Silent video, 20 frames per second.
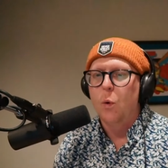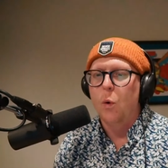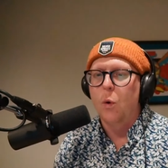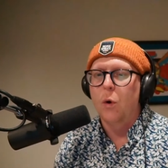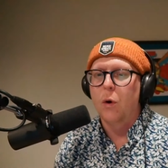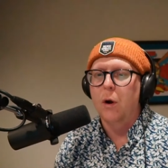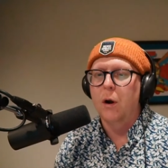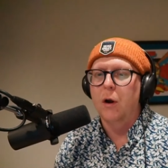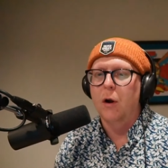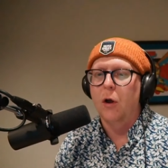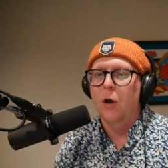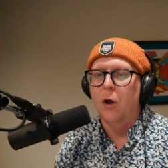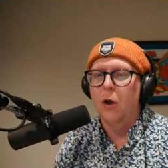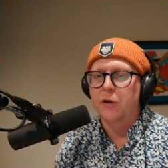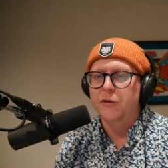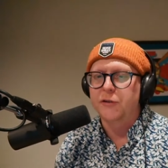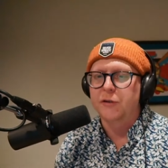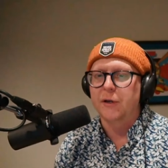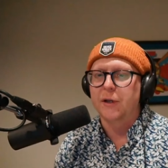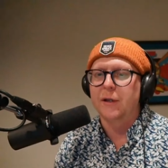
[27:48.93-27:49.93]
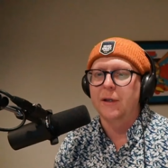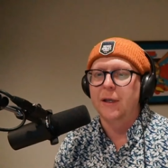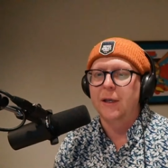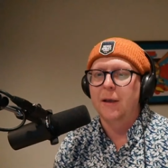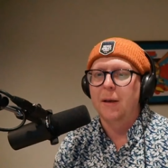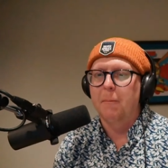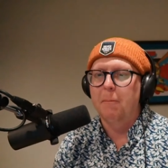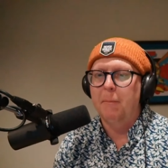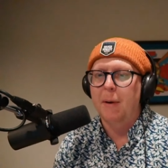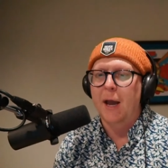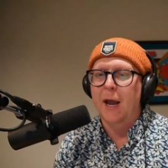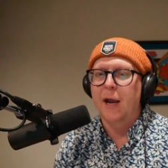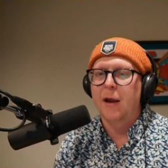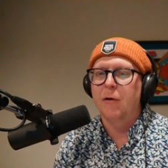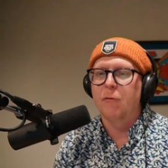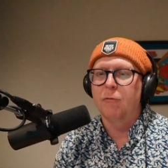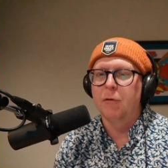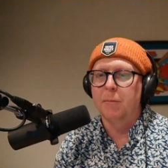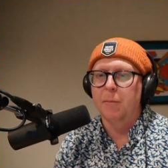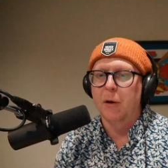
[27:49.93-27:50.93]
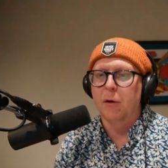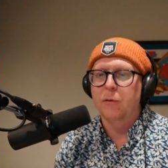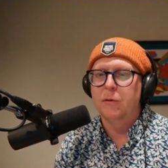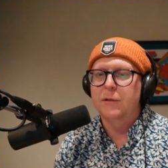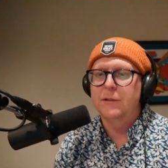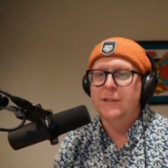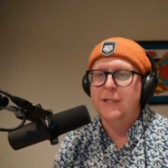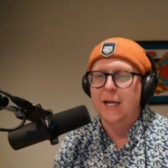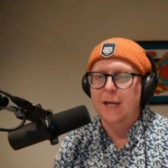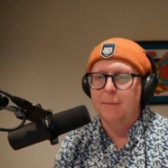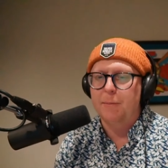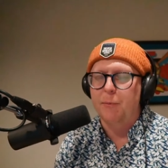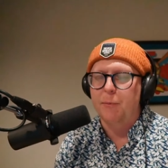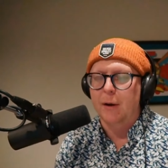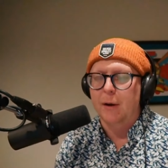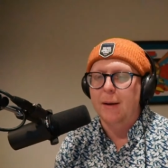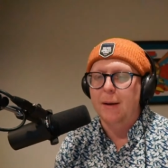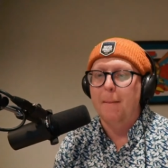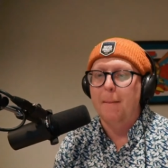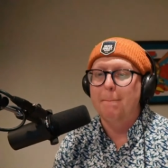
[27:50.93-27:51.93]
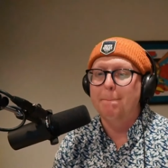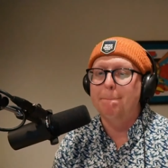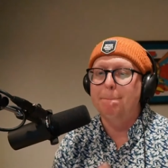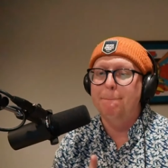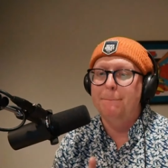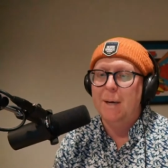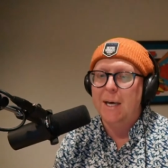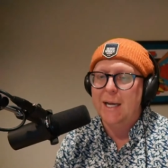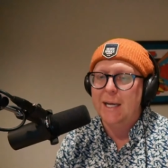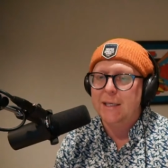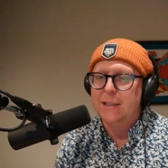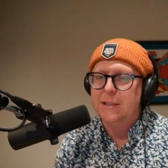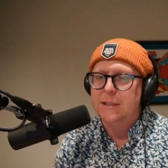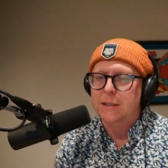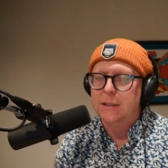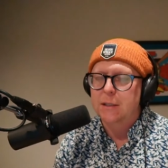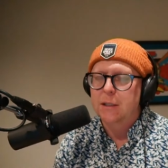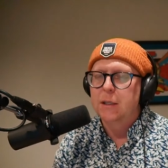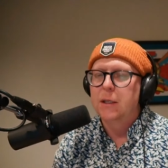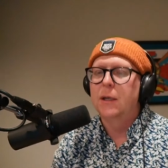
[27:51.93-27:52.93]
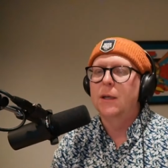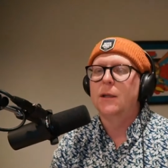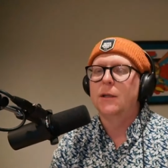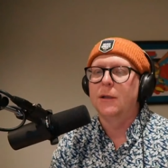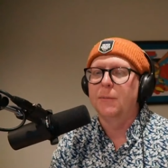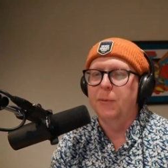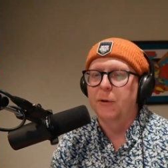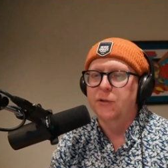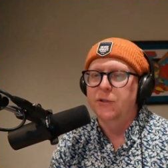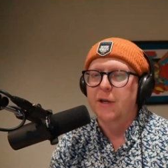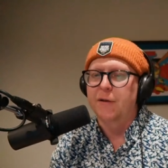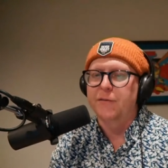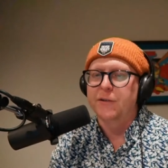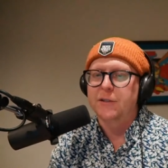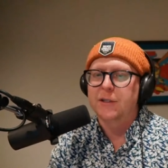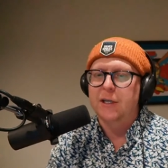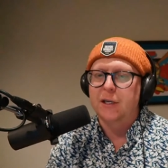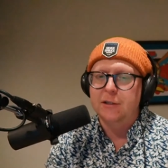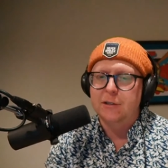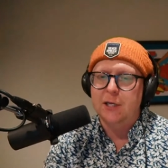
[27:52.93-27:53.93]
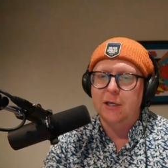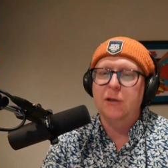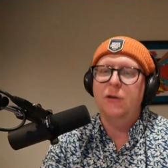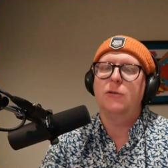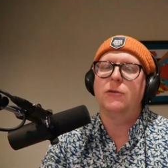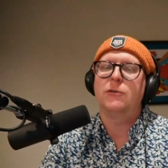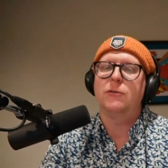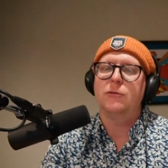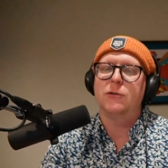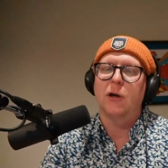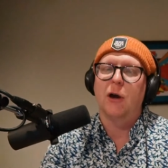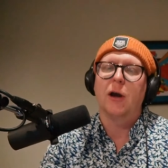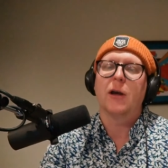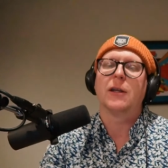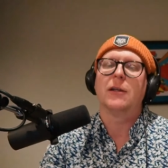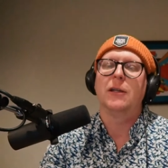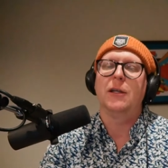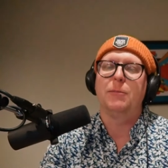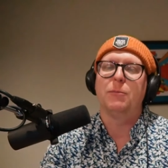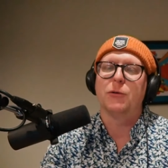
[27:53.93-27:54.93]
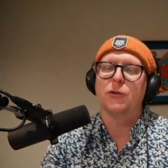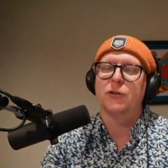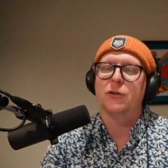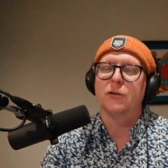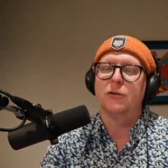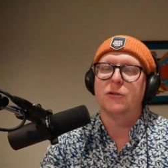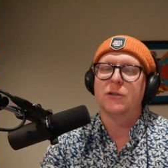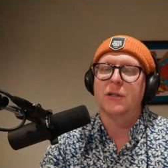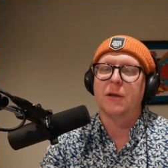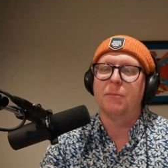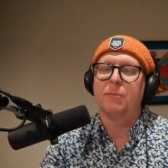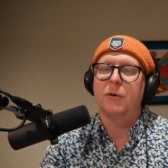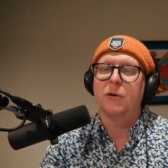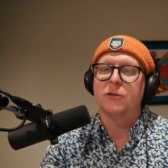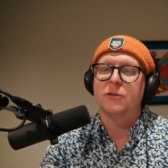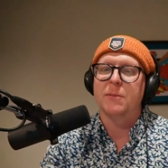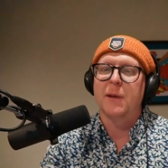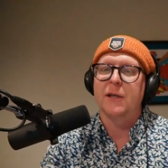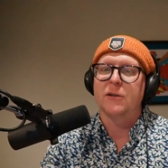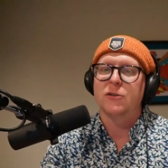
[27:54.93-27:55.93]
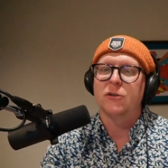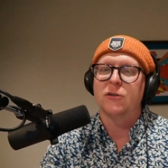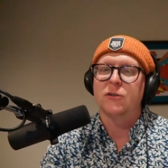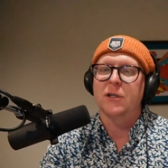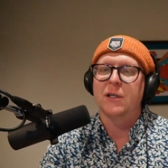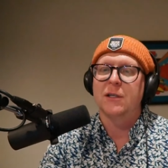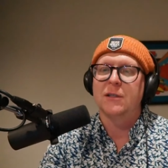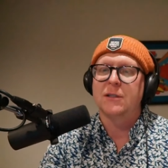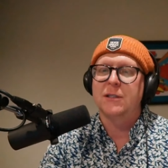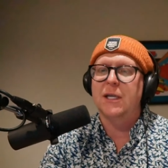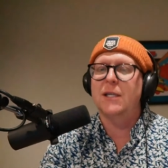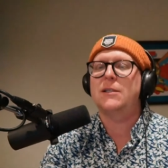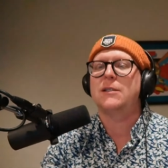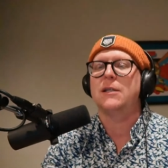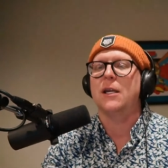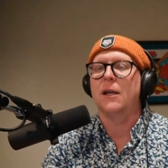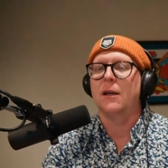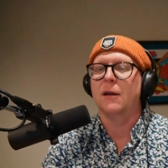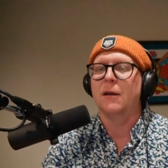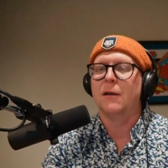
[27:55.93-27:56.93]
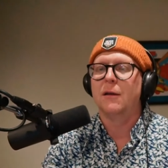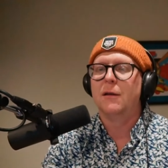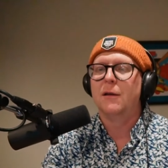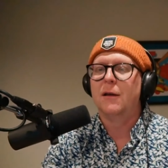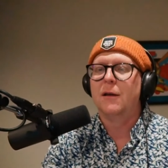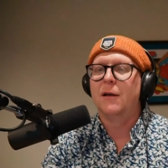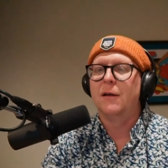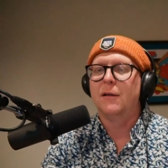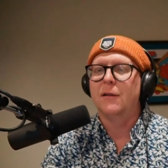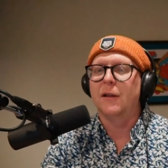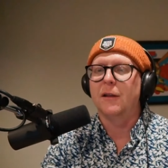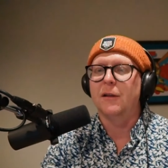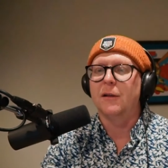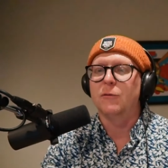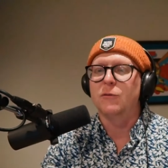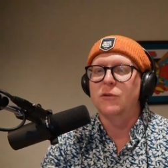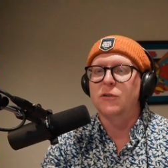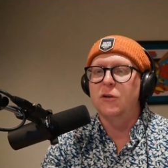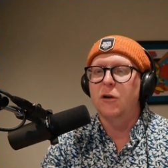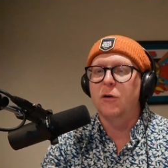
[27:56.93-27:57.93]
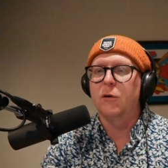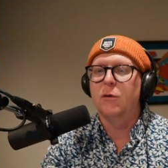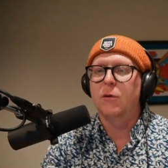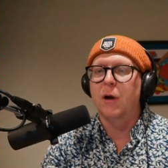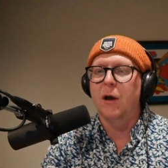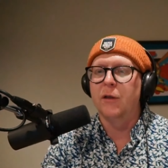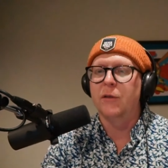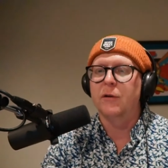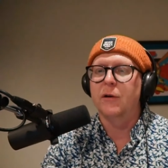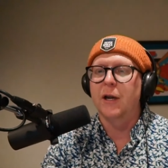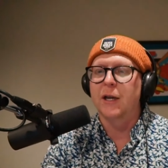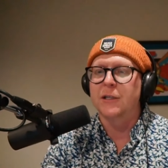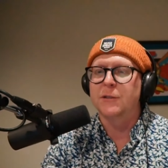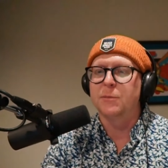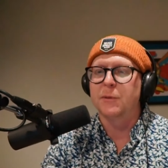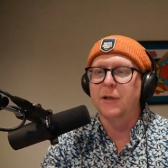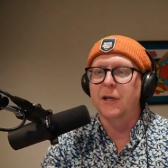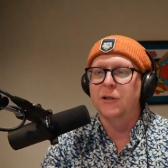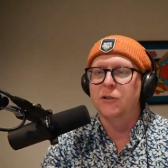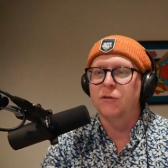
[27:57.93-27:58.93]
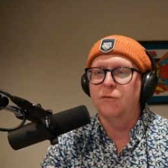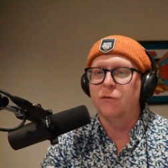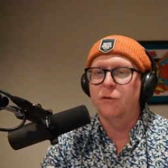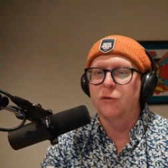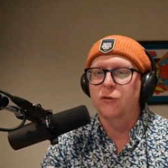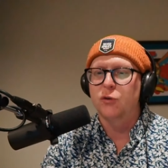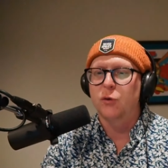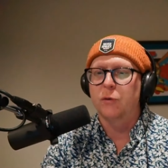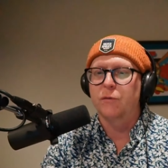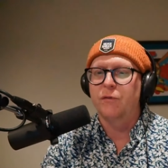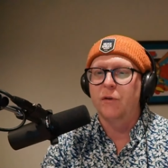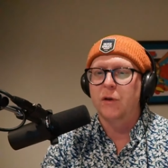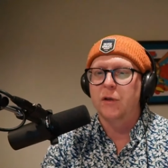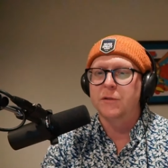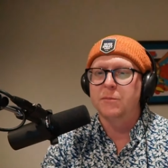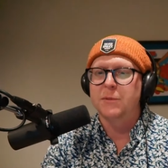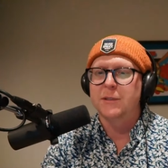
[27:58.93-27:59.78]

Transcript: or alternately by remote tampering. But the post office continued to doggedly pursue sub postmasters, insisting that there's no other explanation for the shortfalls